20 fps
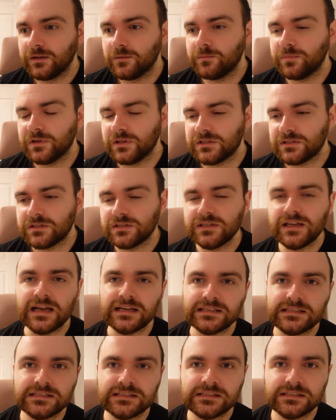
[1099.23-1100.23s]
But
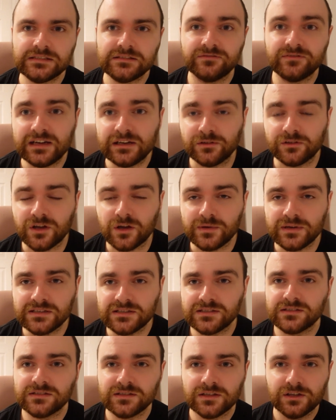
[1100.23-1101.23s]
yes, final note
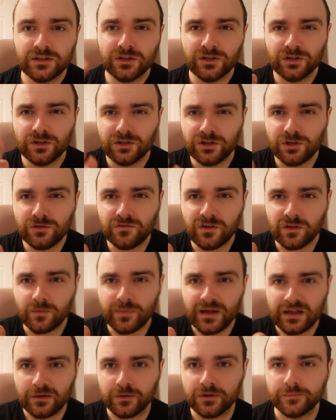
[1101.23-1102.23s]
is you've got the
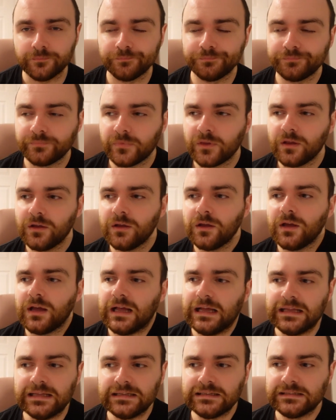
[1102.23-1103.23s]
power.
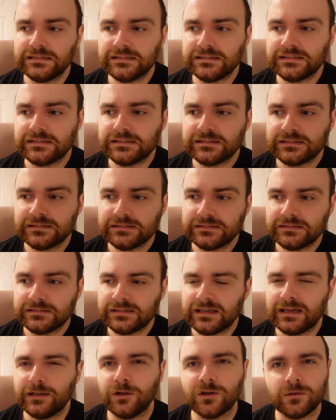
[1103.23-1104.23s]
And
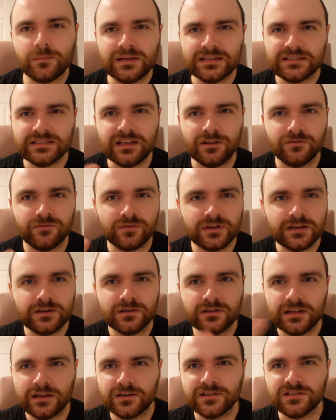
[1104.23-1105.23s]
I look at myself when I do
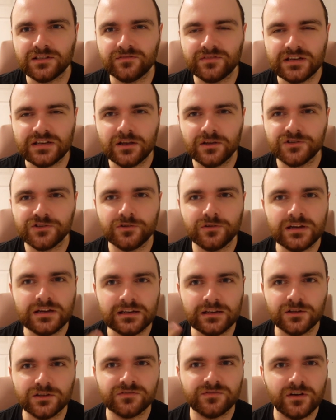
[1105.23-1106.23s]
that because the video screen,
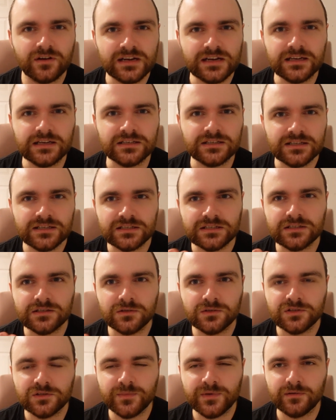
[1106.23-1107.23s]
it looks very
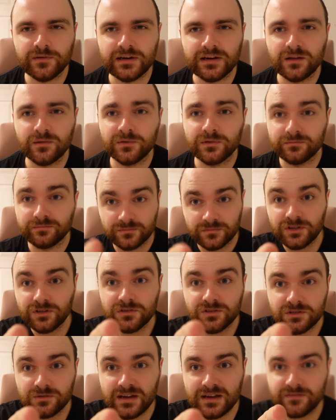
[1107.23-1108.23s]
egotistical to me right now, but you
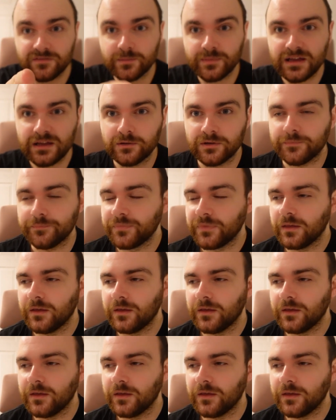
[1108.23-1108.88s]
do have the power.